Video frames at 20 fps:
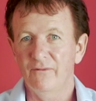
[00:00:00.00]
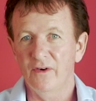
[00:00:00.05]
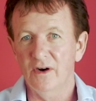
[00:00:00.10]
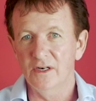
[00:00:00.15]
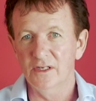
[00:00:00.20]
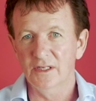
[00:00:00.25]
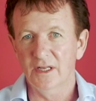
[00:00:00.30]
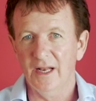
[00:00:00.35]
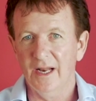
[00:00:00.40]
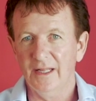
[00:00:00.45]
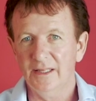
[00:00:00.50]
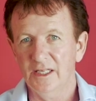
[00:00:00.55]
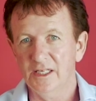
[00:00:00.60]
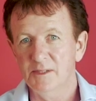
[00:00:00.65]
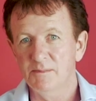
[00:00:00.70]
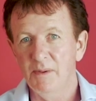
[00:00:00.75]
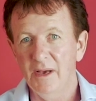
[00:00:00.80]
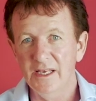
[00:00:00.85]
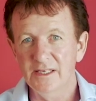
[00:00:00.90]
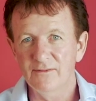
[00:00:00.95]
Virgin Galactic
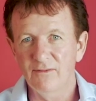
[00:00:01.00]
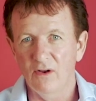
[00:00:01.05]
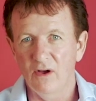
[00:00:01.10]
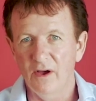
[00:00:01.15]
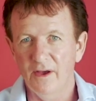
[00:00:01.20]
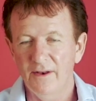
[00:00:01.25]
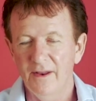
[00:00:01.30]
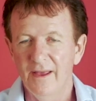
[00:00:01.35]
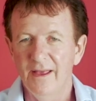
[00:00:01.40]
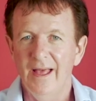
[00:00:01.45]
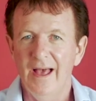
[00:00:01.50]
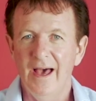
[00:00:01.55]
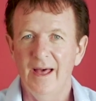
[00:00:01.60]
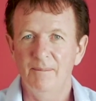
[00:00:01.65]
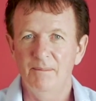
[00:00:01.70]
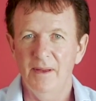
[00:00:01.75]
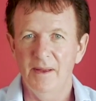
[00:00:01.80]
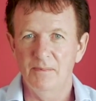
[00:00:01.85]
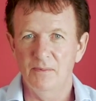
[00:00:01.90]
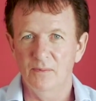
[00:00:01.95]
space flight
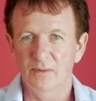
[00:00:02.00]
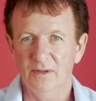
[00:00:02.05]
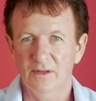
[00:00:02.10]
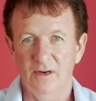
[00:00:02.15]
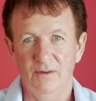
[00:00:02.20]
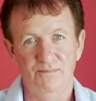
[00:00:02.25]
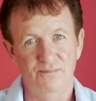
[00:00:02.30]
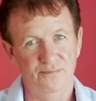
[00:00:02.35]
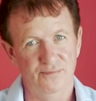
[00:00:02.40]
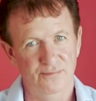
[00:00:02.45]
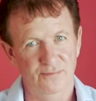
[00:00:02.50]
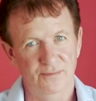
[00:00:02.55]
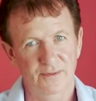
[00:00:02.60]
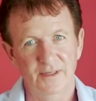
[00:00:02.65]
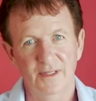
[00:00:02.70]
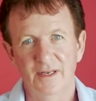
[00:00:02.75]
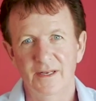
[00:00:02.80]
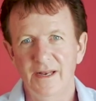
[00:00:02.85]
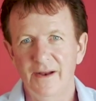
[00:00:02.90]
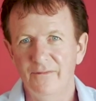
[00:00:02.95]
and people will go,
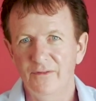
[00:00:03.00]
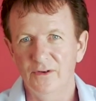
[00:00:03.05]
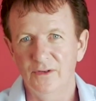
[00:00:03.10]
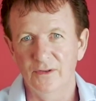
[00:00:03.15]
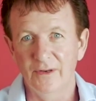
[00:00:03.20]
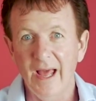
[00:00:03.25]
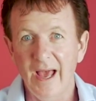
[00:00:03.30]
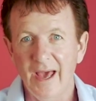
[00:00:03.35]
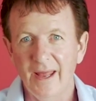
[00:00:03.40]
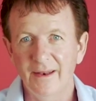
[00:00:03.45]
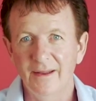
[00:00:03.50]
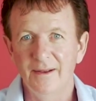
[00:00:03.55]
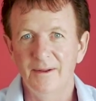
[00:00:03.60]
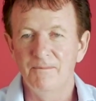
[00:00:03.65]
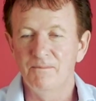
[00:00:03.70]
you'll never do that,